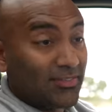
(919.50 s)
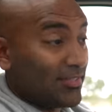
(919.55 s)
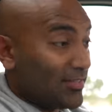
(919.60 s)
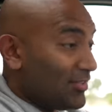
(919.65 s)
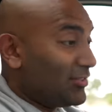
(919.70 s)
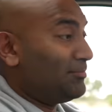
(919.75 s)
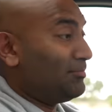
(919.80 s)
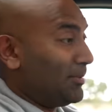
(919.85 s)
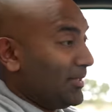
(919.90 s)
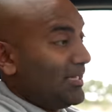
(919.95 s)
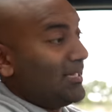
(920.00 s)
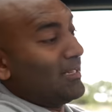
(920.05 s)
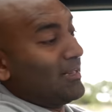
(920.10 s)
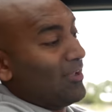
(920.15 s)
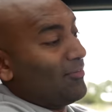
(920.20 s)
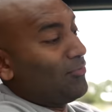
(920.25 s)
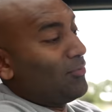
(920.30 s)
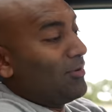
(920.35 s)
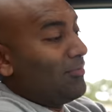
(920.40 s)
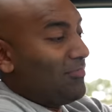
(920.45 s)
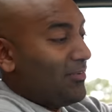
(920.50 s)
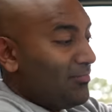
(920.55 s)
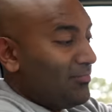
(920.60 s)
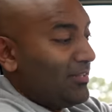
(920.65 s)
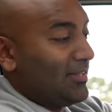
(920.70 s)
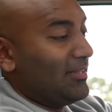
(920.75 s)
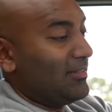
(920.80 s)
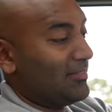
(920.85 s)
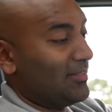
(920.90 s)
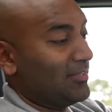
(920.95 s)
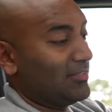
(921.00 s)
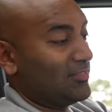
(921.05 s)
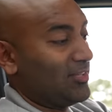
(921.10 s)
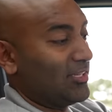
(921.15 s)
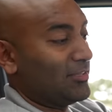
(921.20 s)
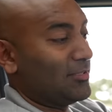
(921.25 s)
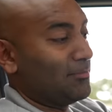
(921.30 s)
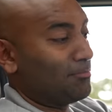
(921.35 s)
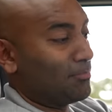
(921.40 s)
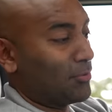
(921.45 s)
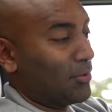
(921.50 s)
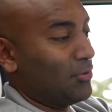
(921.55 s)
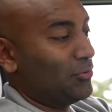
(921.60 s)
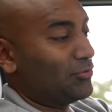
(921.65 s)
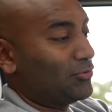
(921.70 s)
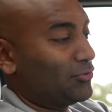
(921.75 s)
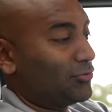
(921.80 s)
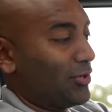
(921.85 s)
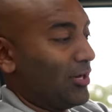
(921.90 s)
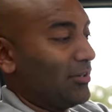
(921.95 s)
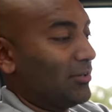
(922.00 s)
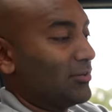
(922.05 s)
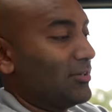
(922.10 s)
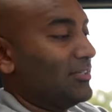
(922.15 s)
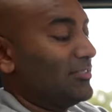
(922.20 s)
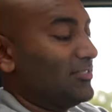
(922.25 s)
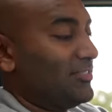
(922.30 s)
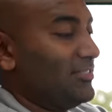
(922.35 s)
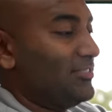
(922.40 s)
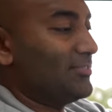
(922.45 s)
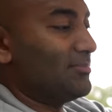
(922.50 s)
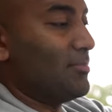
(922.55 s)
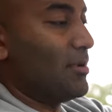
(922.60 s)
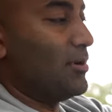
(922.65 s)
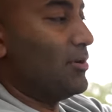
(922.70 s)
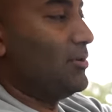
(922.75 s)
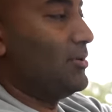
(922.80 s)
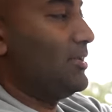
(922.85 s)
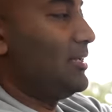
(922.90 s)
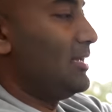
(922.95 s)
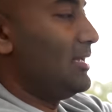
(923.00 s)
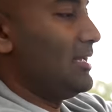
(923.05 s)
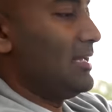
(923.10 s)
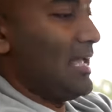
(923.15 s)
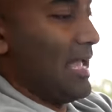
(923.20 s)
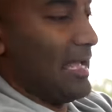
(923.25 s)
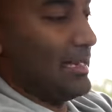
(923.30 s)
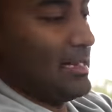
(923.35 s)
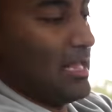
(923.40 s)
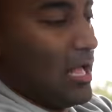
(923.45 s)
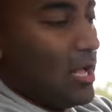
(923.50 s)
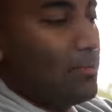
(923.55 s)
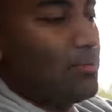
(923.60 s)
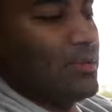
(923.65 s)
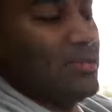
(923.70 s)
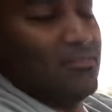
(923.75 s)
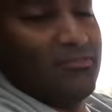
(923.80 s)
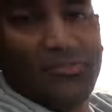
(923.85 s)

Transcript: to this being an F-150, things like the Pro Trailer Assist mode and helping